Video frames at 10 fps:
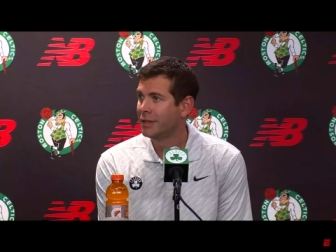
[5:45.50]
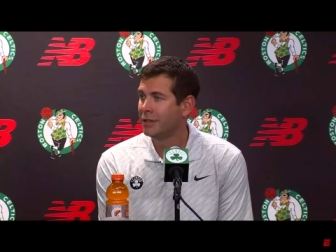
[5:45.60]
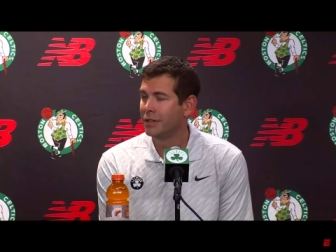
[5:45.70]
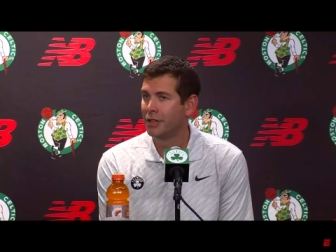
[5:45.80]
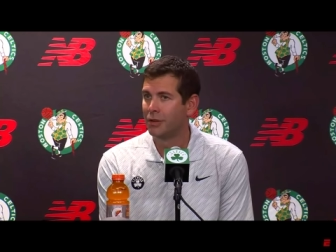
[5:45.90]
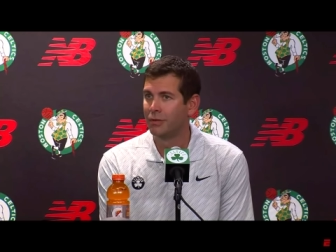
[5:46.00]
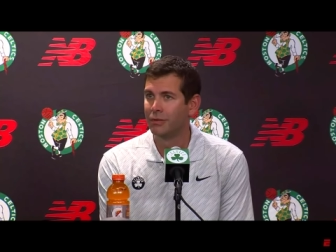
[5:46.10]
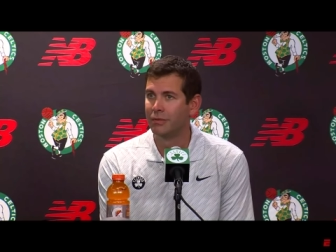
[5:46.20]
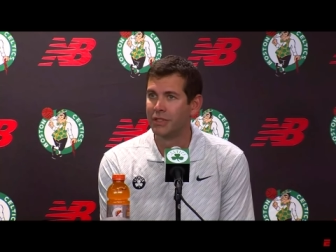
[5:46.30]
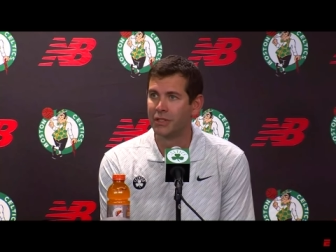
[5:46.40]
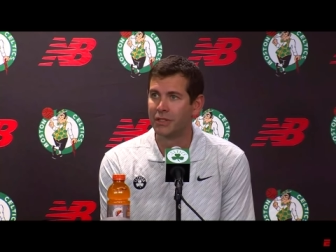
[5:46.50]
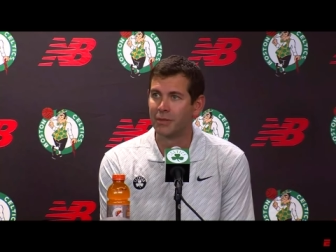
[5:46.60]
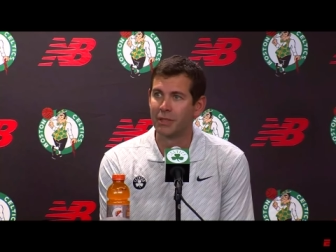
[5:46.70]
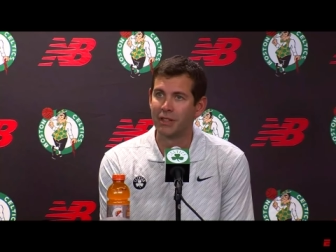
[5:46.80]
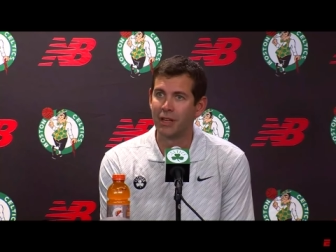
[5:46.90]
you know, this is
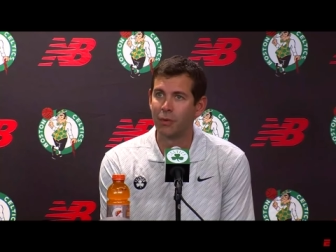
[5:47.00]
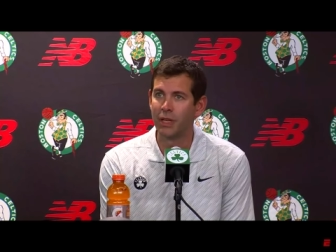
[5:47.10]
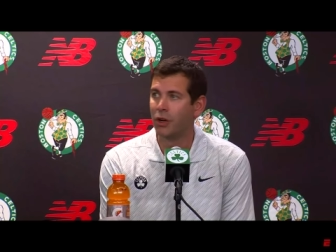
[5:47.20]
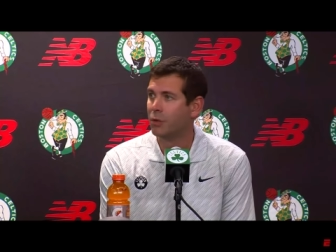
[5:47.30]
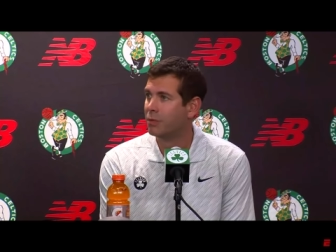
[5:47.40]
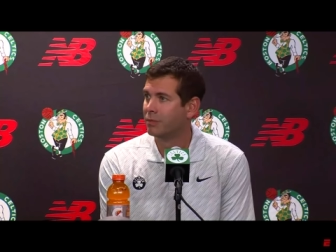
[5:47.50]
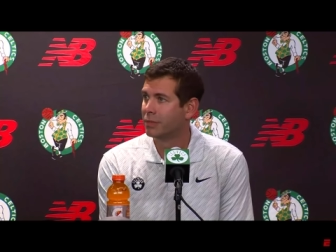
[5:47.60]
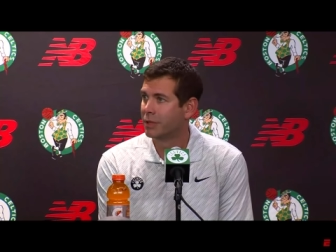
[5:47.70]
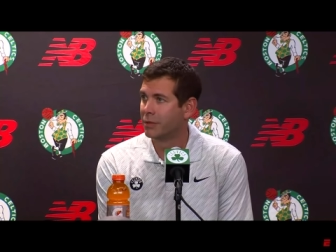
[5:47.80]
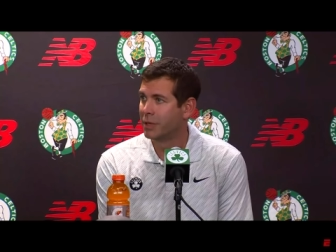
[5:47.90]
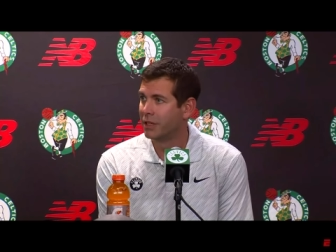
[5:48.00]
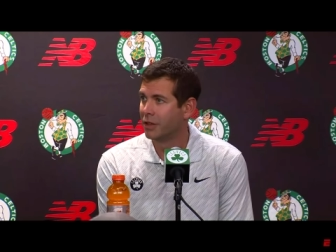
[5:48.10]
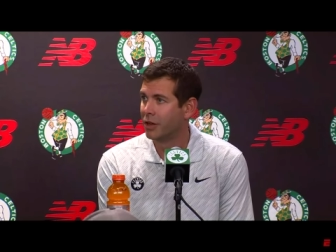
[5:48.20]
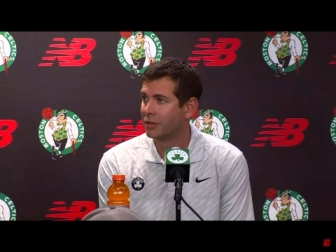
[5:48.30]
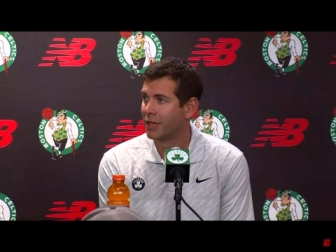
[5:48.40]
something that we hope can be a
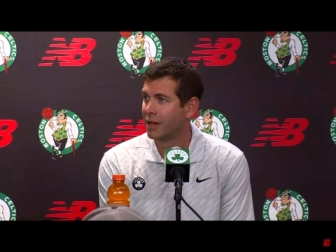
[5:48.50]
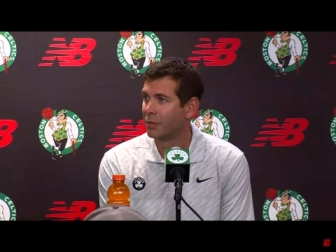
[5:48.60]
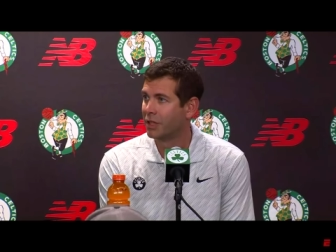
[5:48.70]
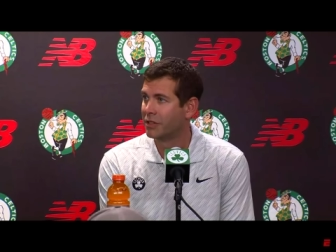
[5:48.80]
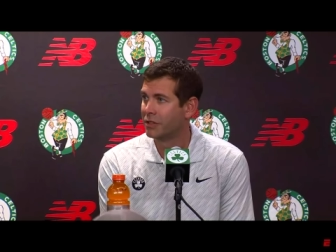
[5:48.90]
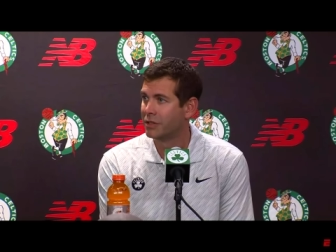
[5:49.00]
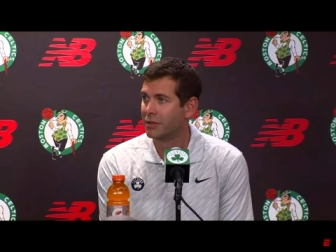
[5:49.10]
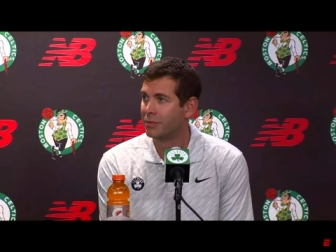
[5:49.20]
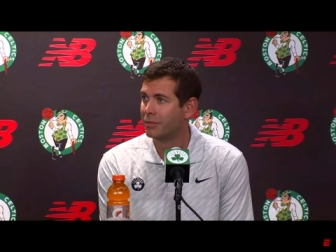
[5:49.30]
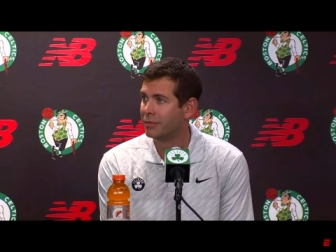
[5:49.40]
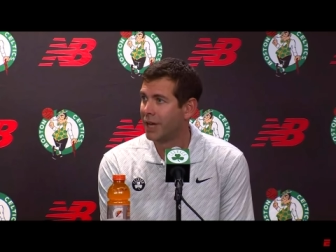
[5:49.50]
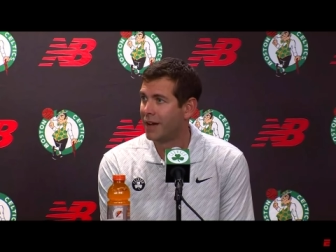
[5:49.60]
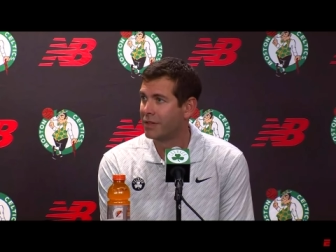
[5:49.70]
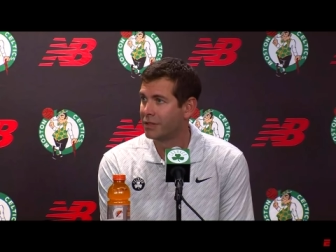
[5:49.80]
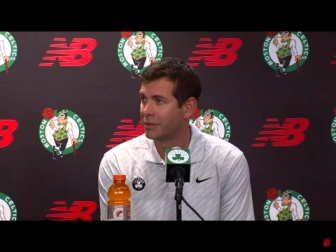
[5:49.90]
long-time relationship,
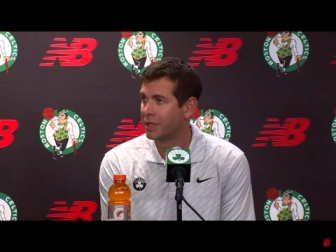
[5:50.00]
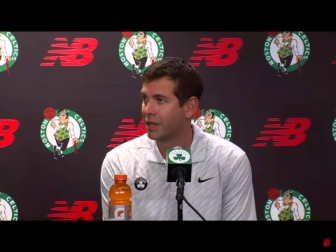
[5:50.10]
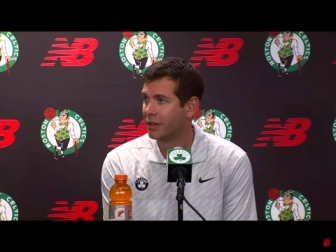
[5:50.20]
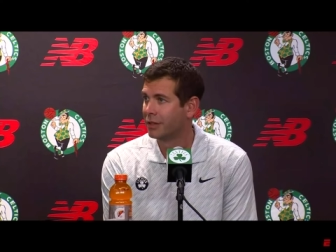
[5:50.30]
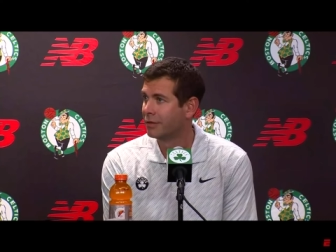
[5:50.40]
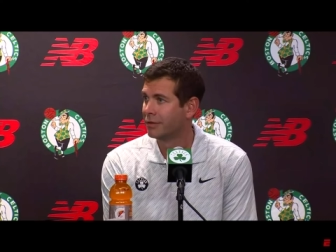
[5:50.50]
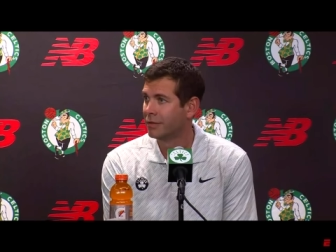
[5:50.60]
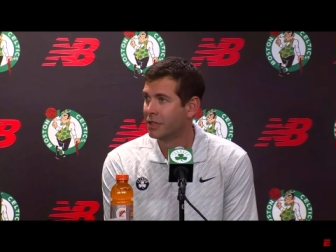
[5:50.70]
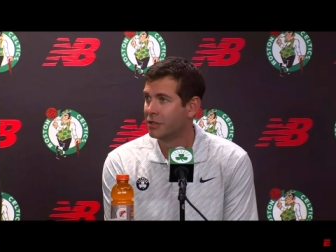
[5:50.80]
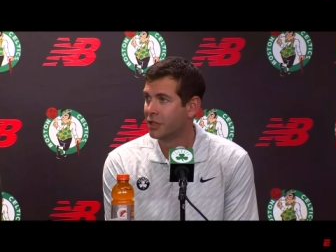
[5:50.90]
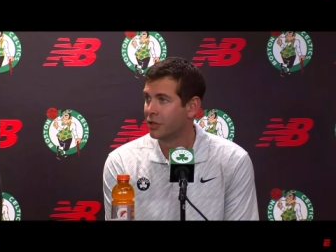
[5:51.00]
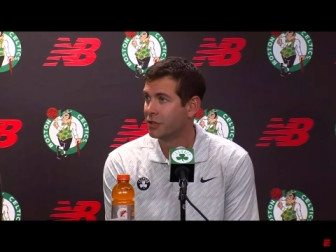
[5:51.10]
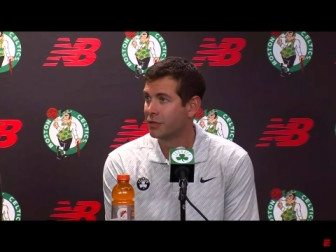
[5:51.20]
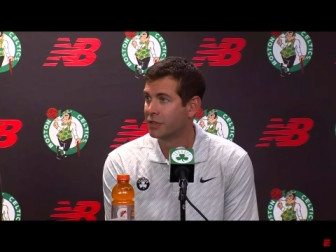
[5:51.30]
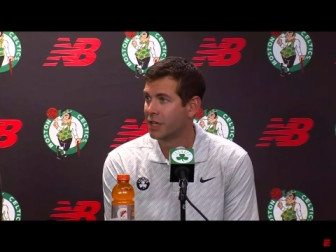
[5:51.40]
obviously beyond these
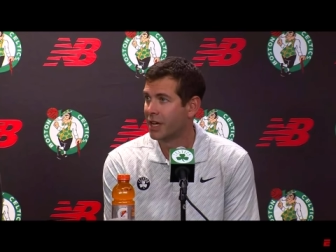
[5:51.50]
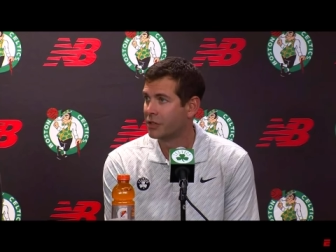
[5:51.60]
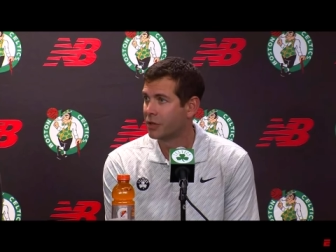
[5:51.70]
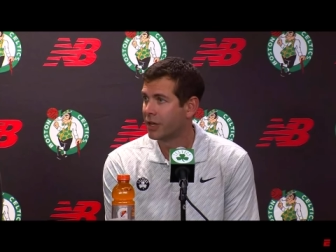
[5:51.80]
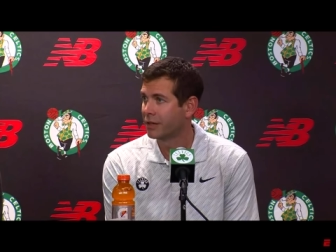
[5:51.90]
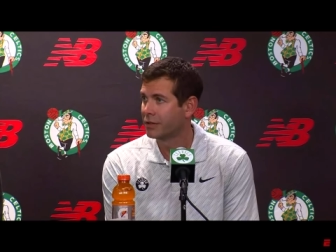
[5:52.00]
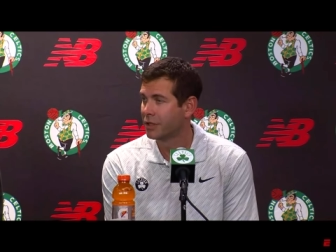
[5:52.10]
years of his contract.